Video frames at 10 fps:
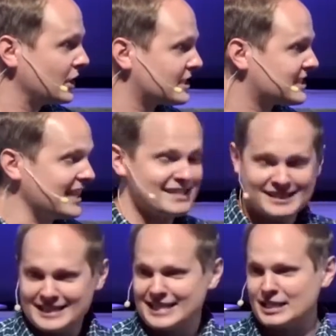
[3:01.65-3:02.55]
sense
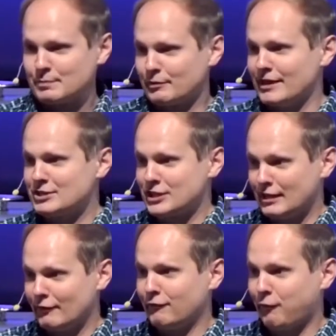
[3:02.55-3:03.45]
the desperation
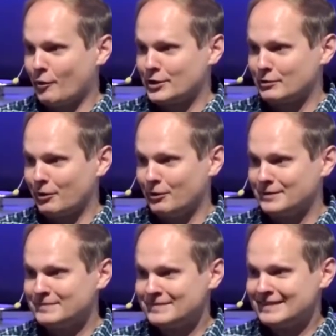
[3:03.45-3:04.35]
of a 4-year-old
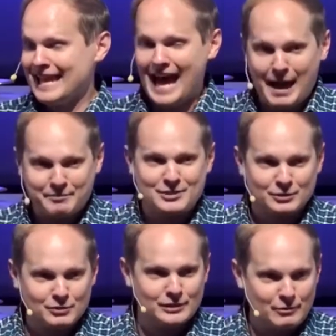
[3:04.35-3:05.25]
that
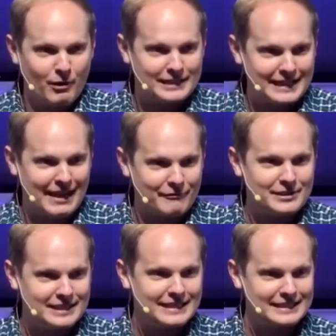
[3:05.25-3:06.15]
absolutely wanted
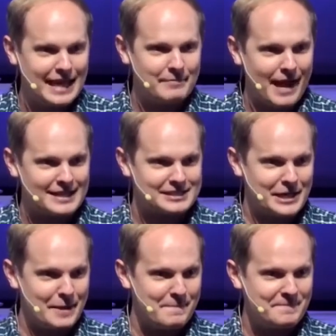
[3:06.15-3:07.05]
everything in that
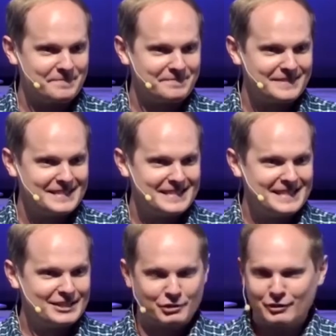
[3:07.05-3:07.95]
basket.
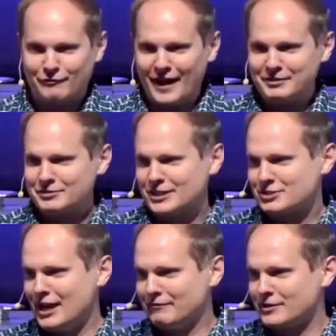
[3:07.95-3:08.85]
And so in a final-ditch
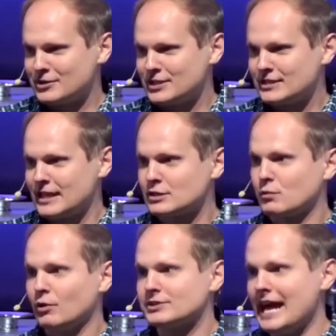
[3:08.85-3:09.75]
effort, she says,
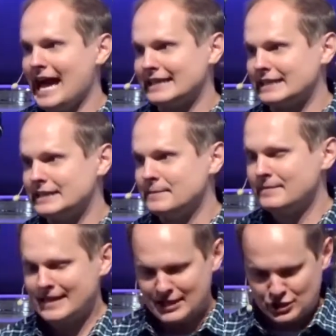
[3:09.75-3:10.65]
well, Daddy,
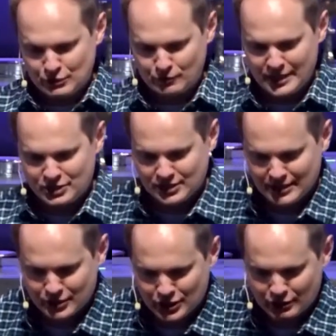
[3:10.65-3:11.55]
and she reaches in
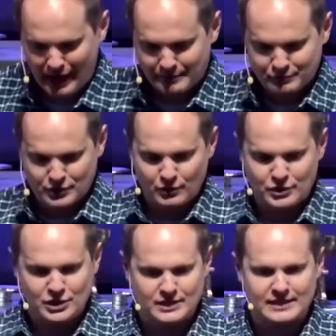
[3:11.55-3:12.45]
and she grabs one of the toys.
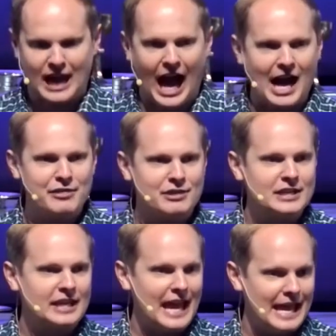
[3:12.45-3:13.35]
She says, I
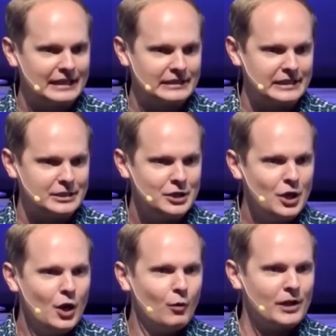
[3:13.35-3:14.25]
think Haley
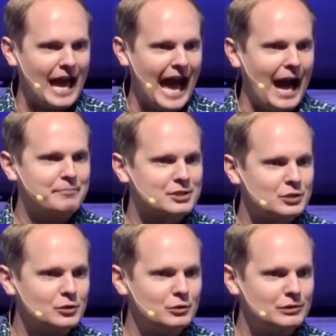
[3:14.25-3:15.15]
would
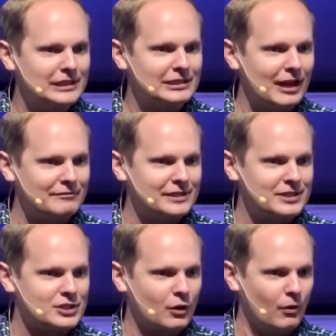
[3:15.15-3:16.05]
absolutely love
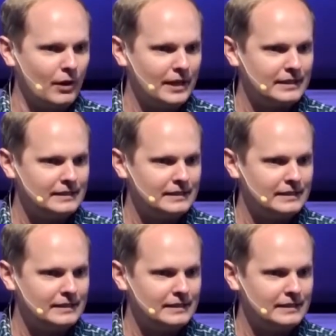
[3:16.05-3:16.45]
this toy.